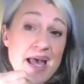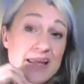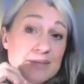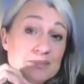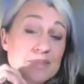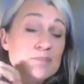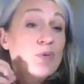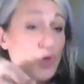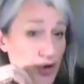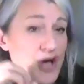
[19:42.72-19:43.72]
I am
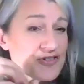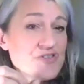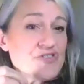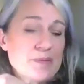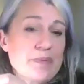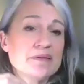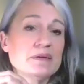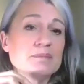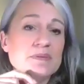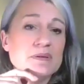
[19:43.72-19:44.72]
more cautious about
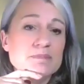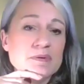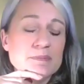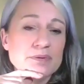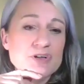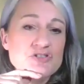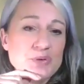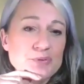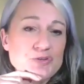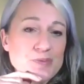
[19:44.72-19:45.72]
the bridge
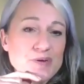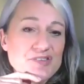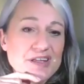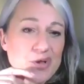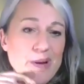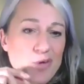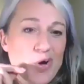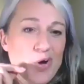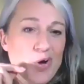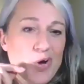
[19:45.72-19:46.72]
toll just because I know how
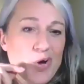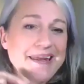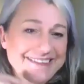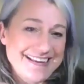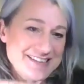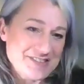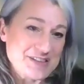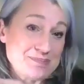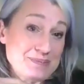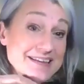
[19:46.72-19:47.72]
complicated
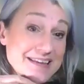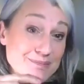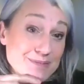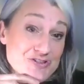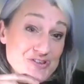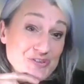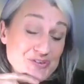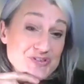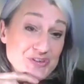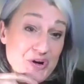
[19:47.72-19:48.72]
that is going to be and how much
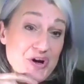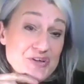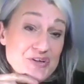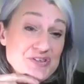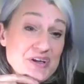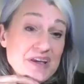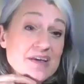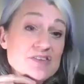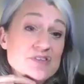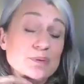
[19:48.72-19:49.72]
it's going to cost.
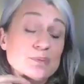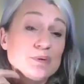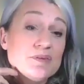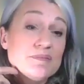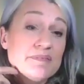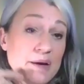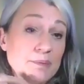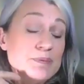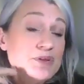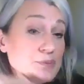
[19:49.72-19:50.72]
So
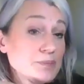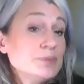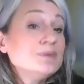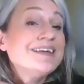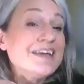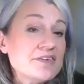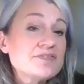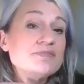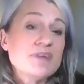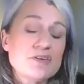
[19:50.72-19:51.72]
that would be doable
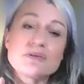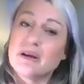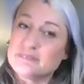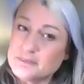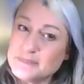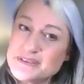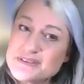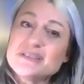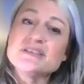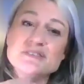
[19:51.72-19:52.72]
if the federal
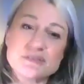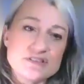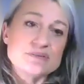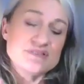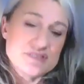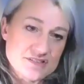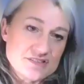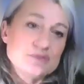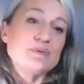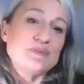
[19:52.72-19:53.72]
government is going to
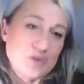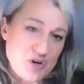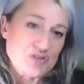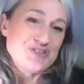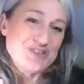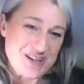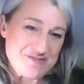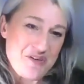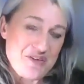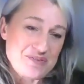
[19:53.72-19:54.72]
assist with the cost
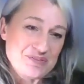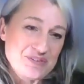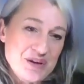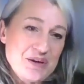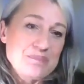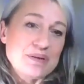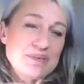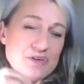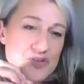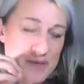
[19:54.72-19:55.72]
involved.
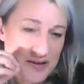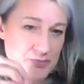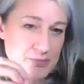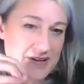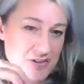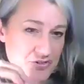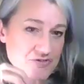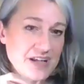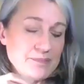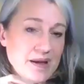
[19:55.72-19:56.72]
But those interprovincial
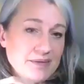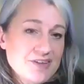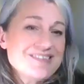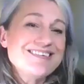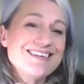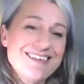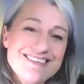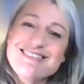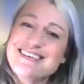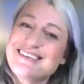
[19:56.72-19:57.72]
trade barriers, the
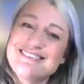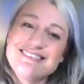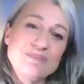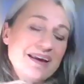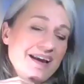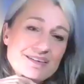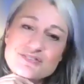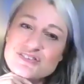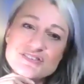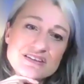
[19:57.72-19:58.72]
other thing I think we
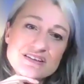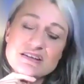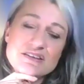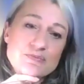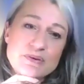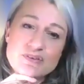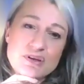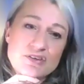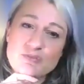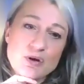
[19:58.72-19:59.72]
have to see is
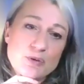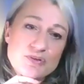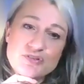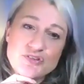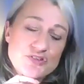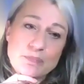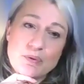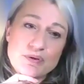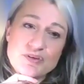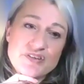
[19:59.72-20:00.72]
small business
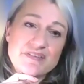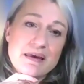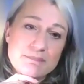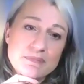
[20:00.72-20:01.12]
supports, and